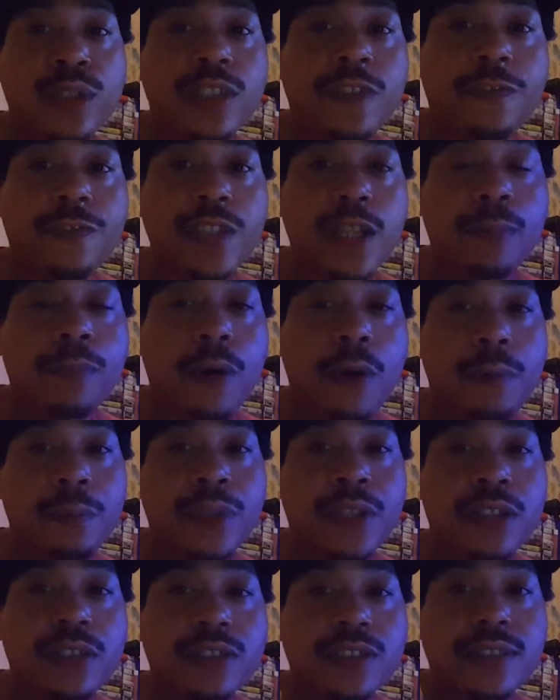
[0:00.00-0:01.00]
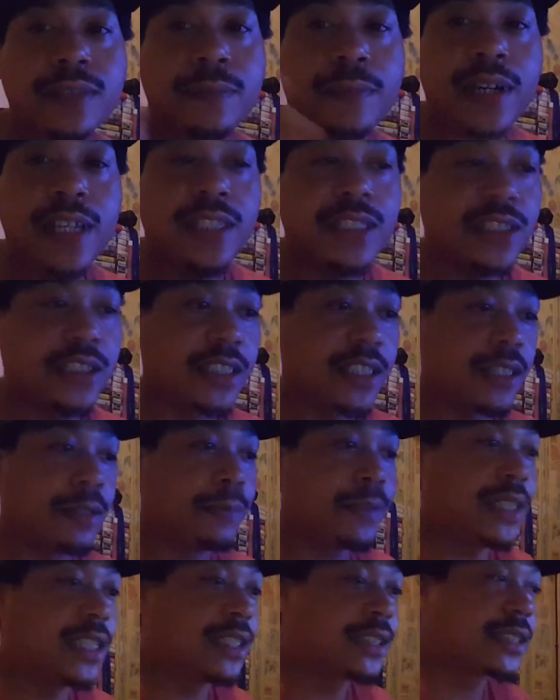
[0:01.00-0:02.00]
wanted to flip on me on some other
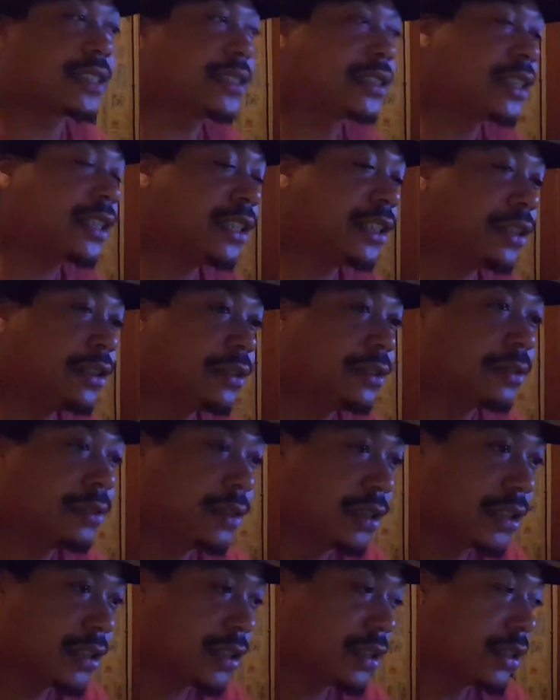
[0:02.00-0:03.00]
shit. But let's continue.